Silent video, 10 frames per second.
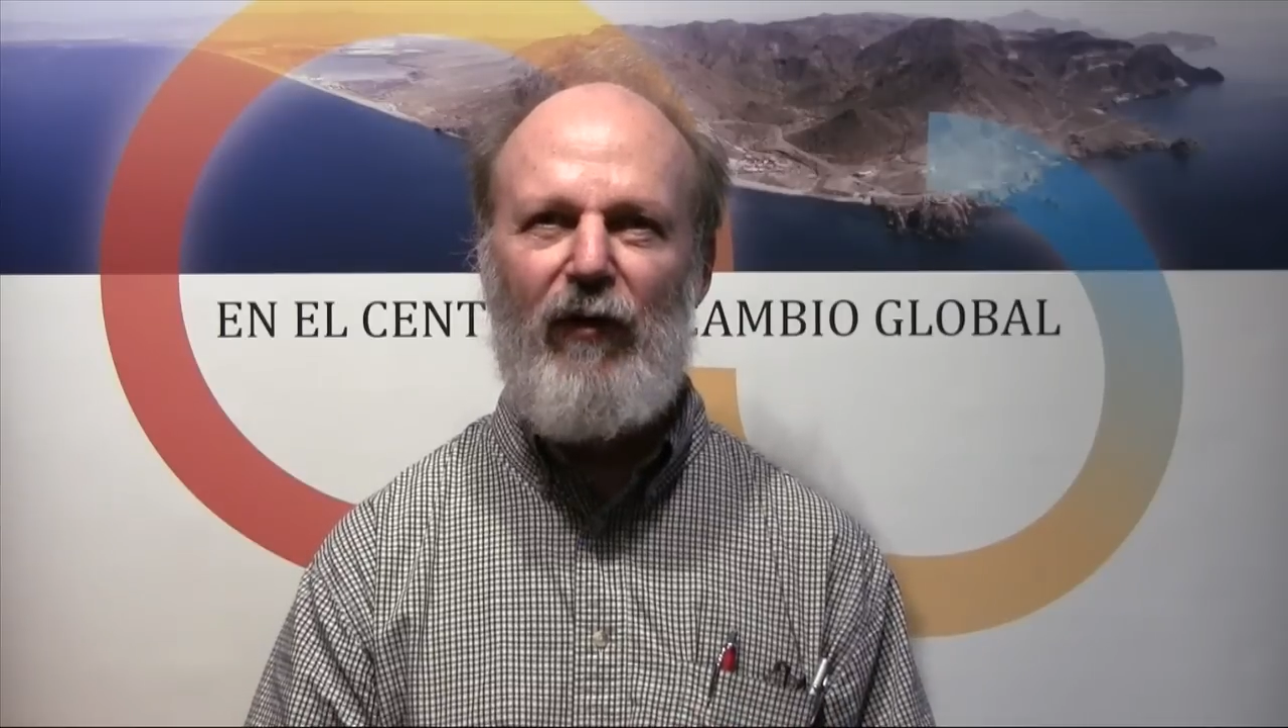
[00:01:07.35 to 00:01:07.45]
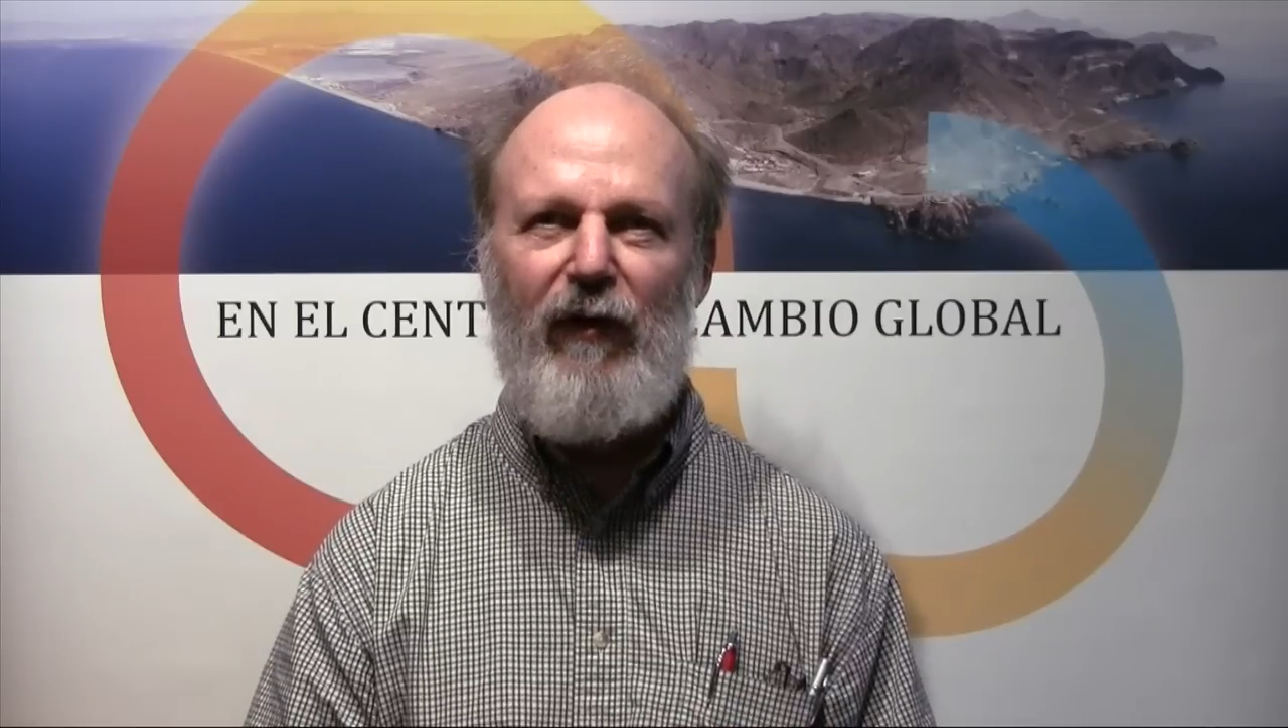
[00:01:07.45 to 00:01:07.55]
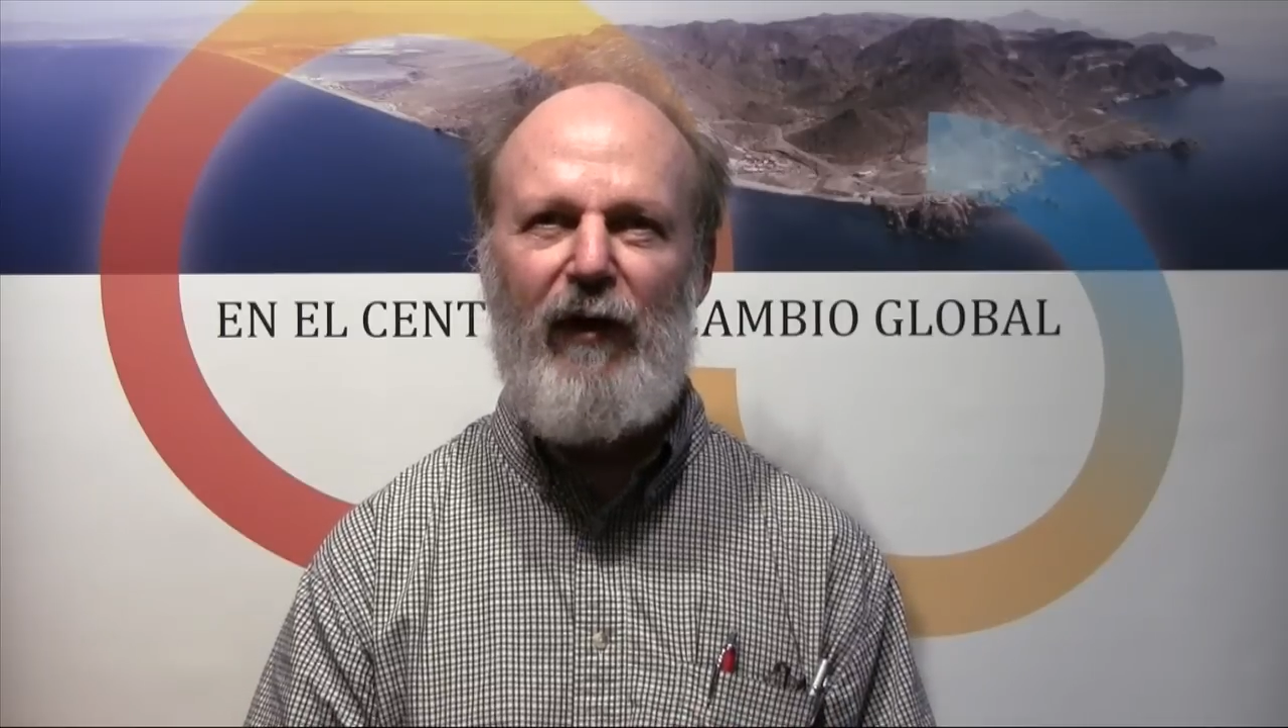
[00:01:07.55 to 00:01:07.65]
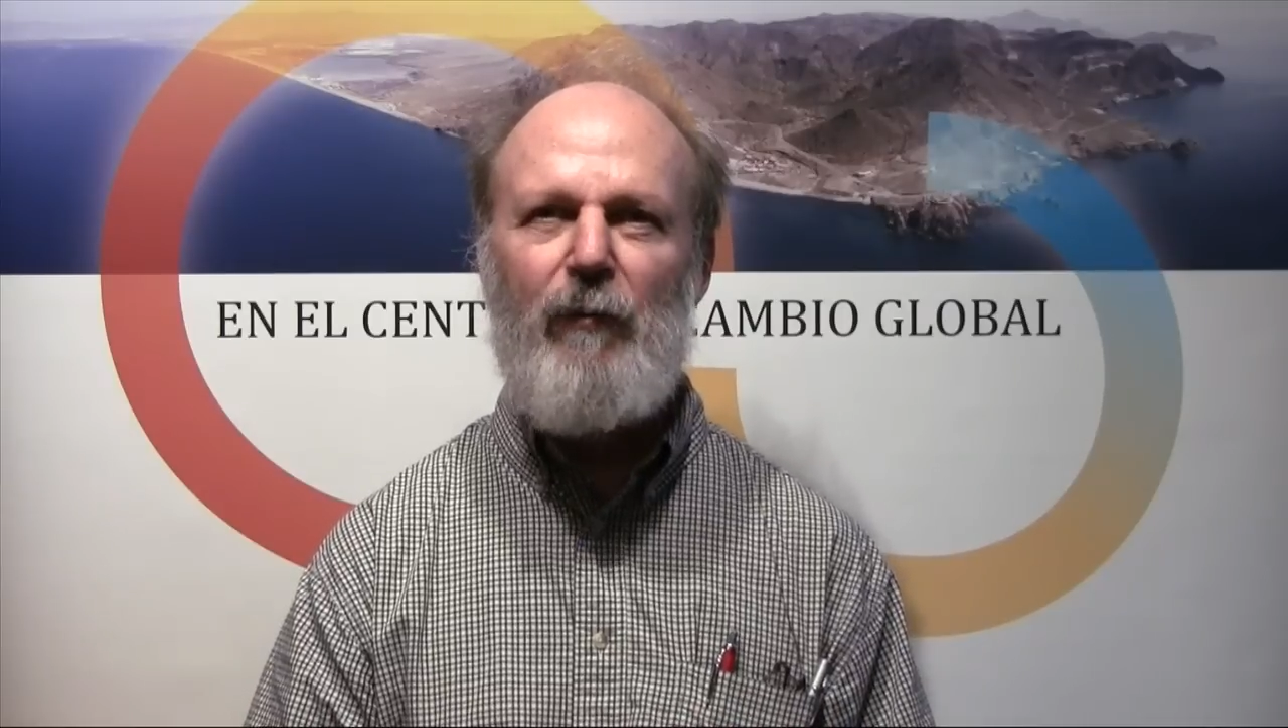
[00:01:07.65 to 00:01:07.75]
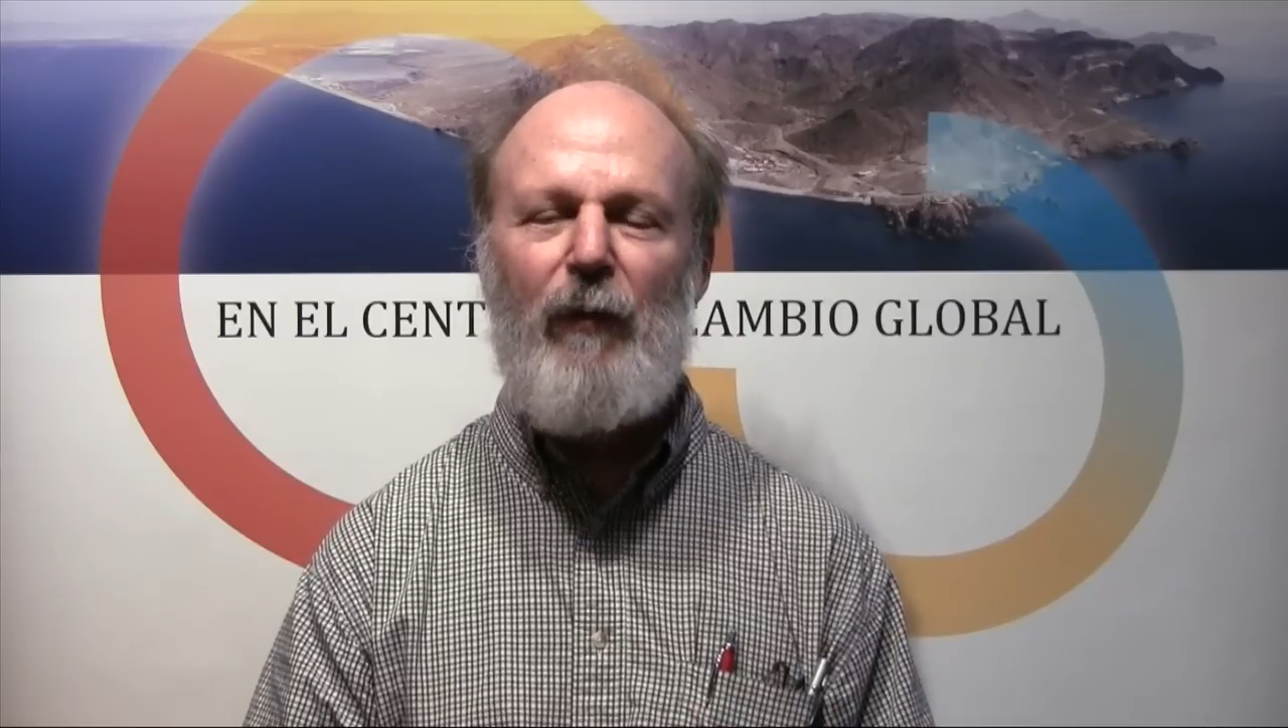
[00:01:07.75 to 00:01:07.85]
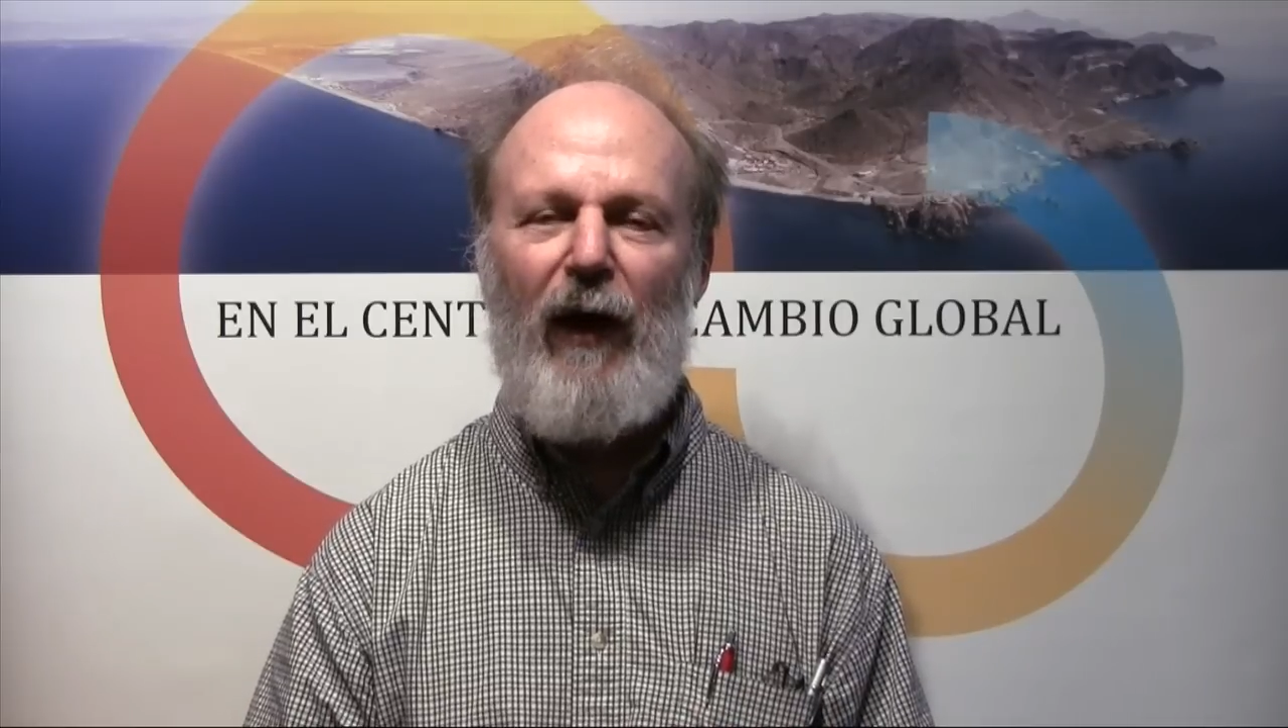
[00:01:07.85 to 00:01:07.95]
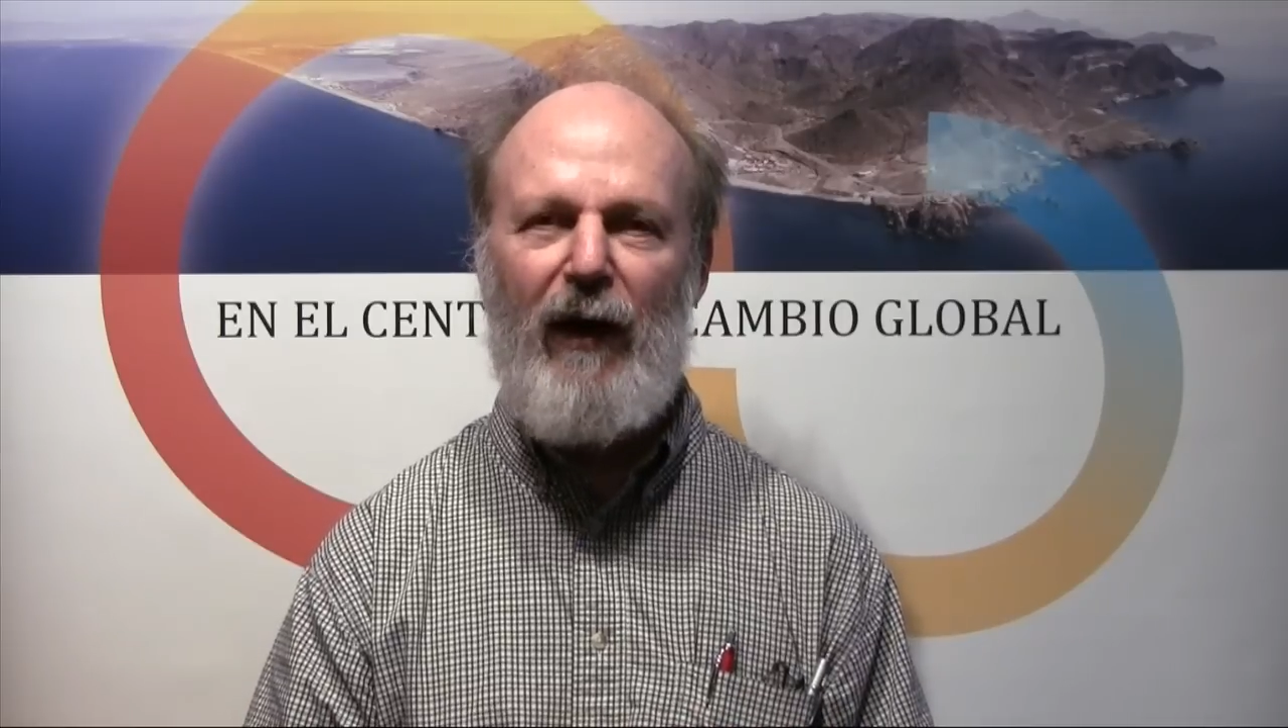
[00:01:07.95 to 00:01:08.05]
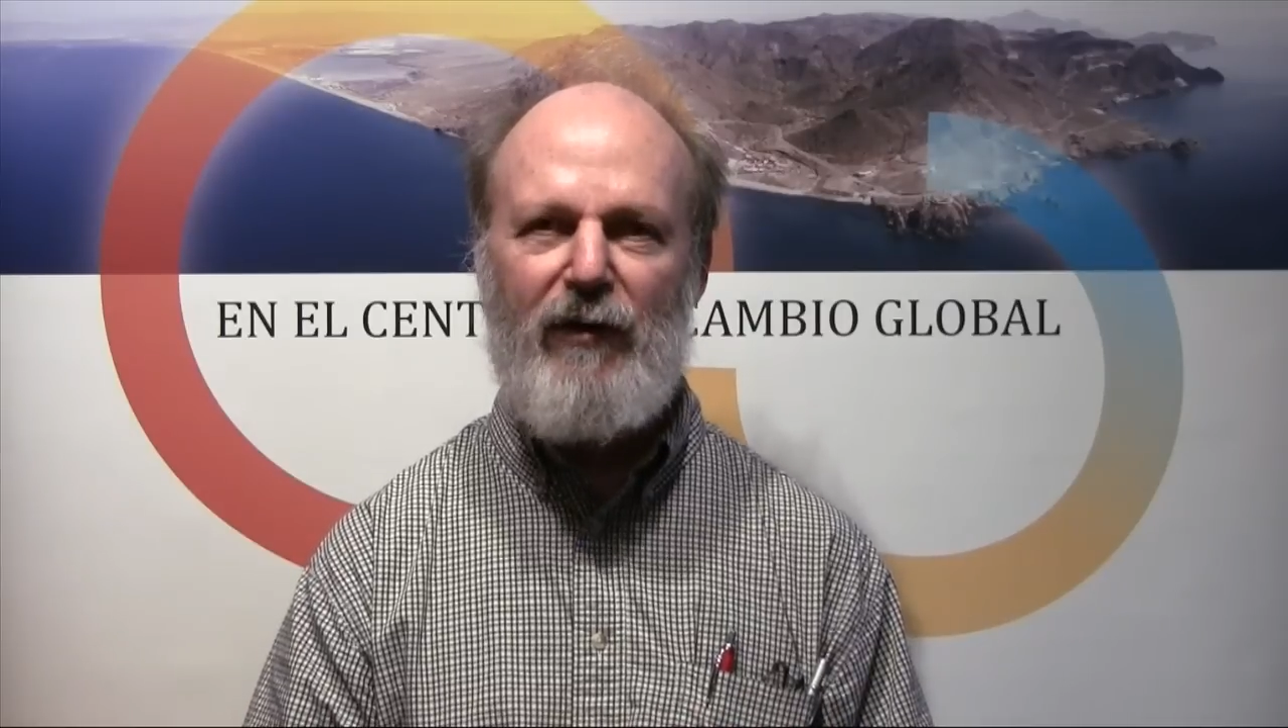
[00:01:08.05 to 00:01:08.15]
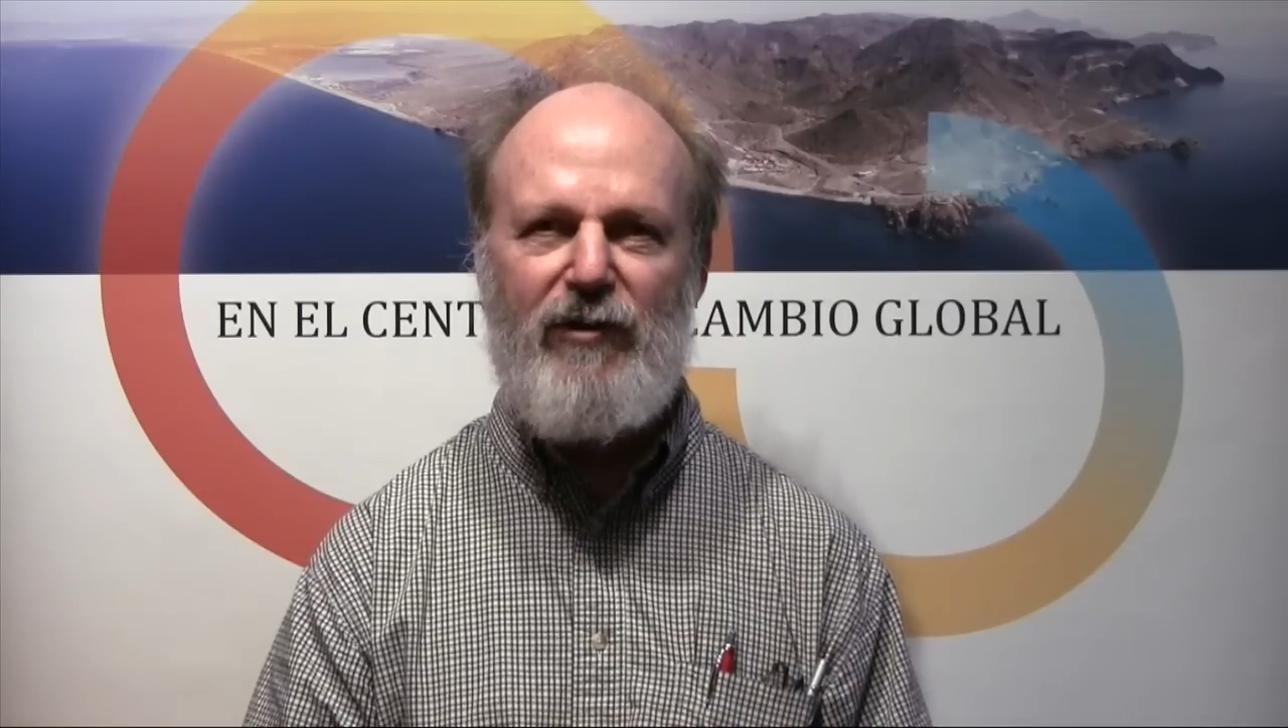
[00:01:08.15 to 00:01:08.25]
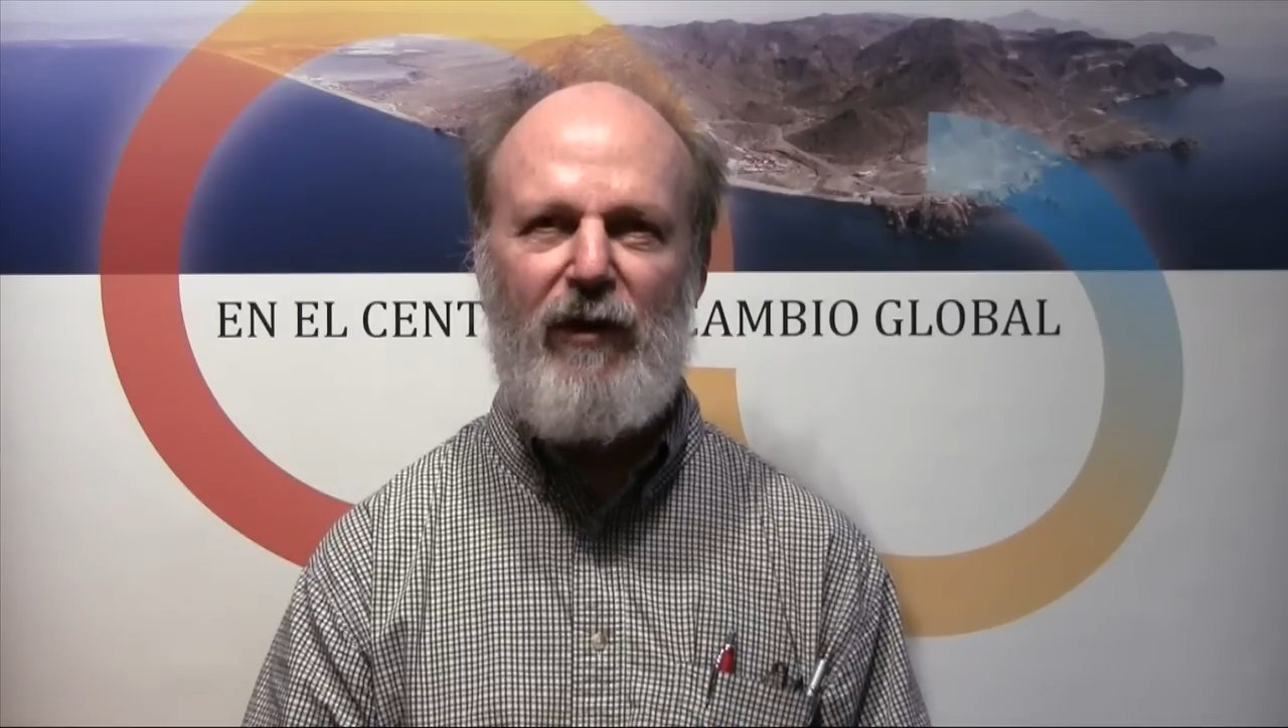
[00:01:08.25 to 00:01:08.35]
the
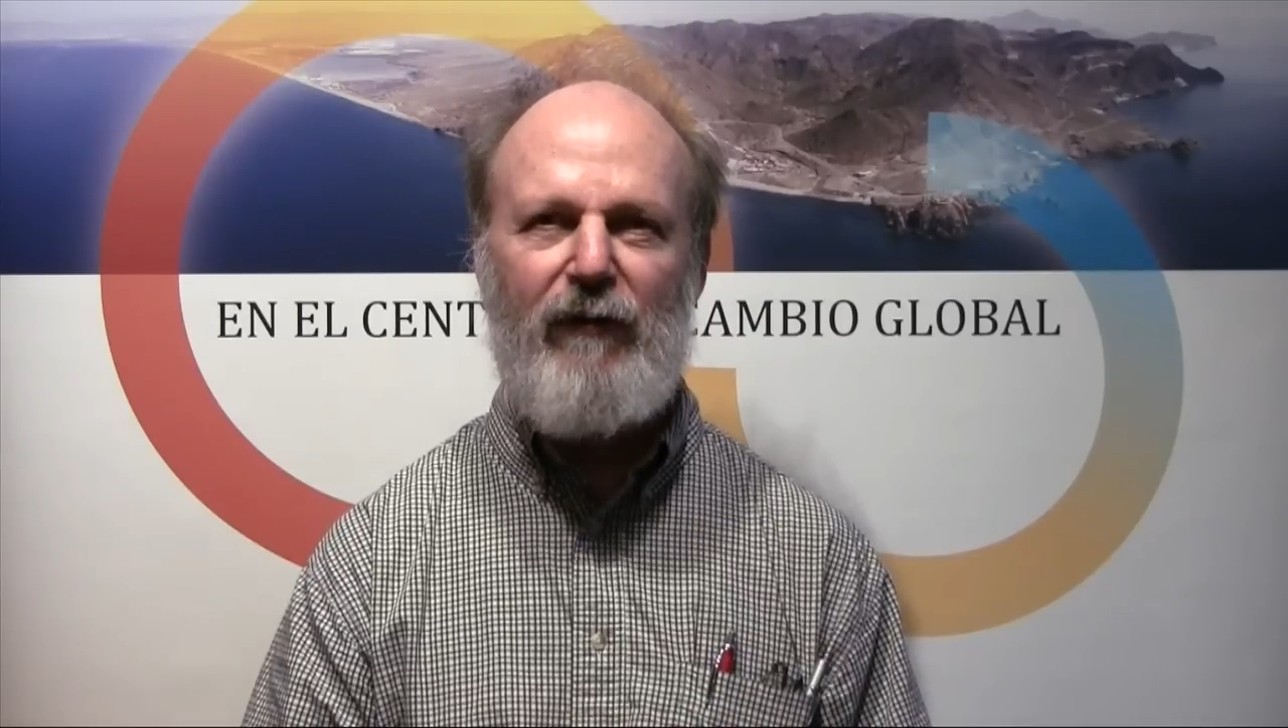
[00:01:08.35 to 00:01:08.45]
impacts